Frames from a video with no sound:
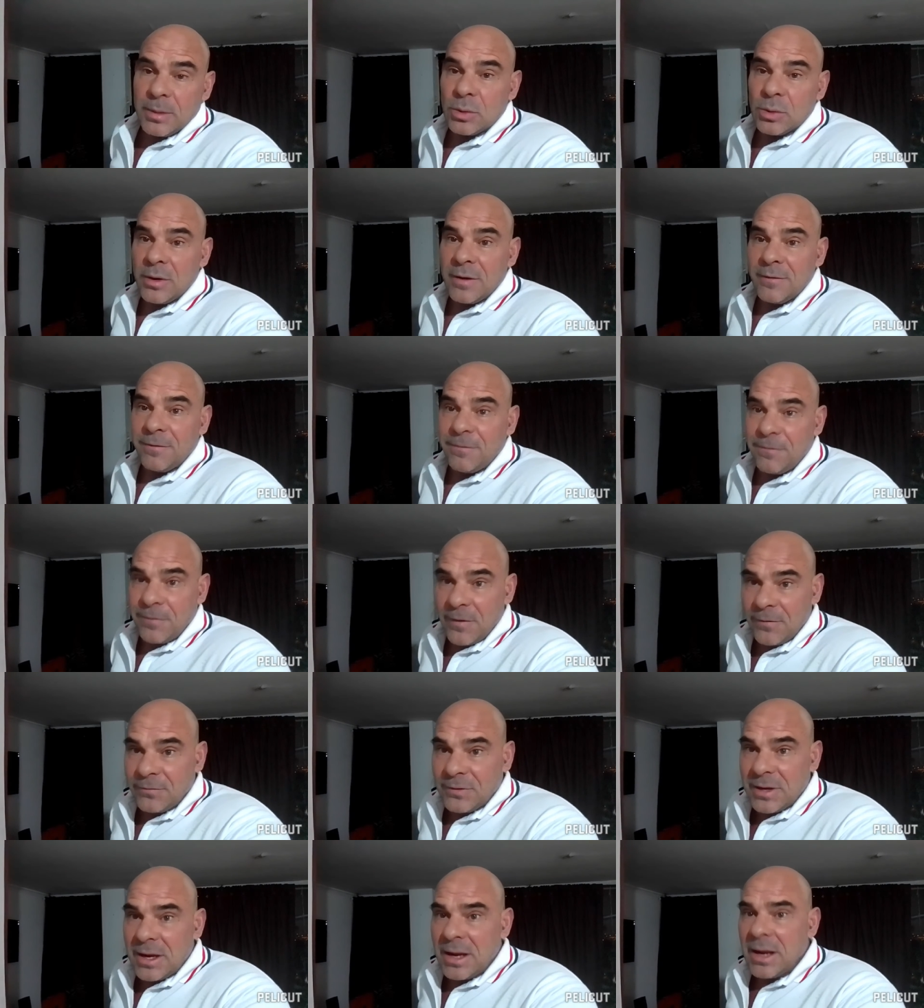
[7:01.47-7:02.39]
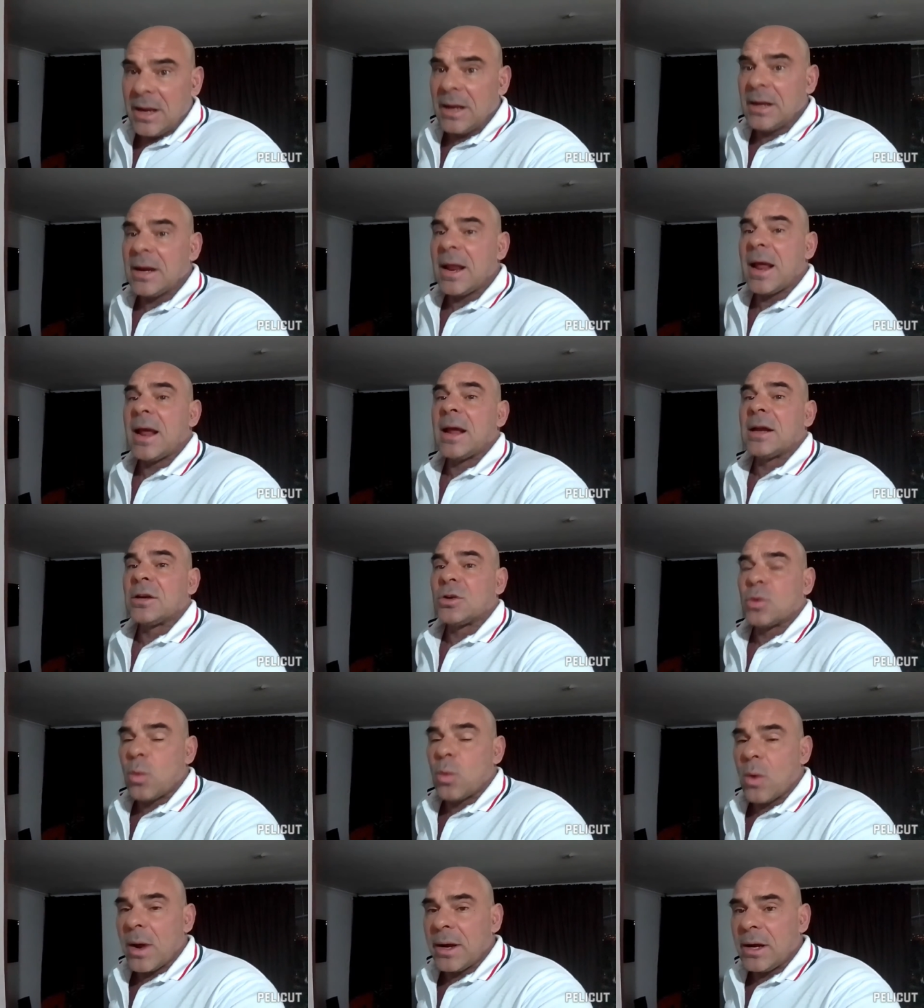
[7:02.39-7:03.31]
between 15 and
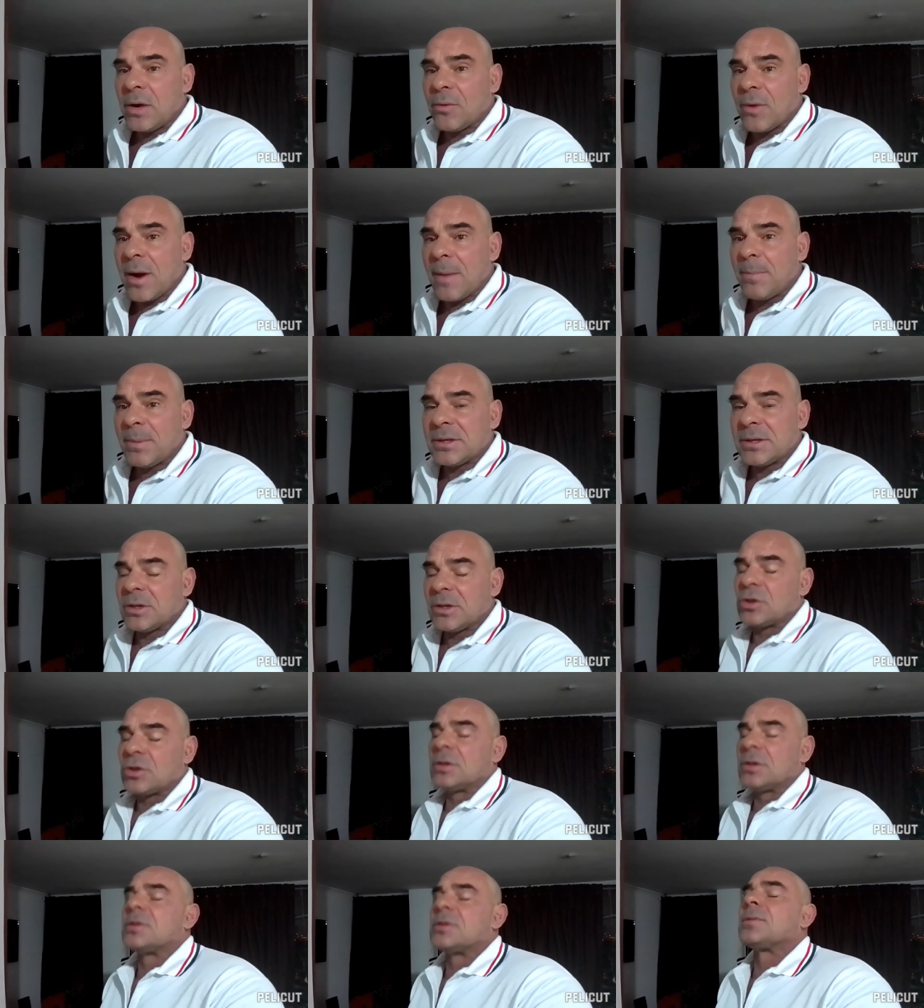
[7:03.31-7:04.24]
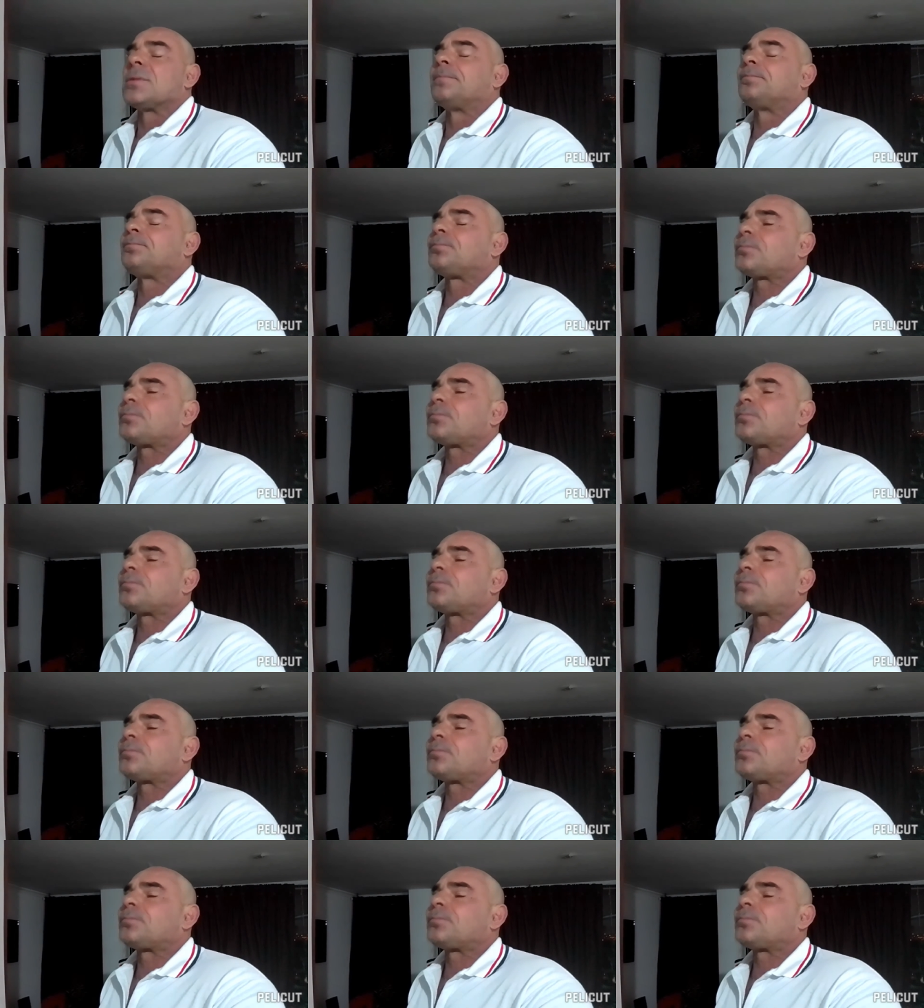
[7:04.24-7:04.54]
20 repetitions.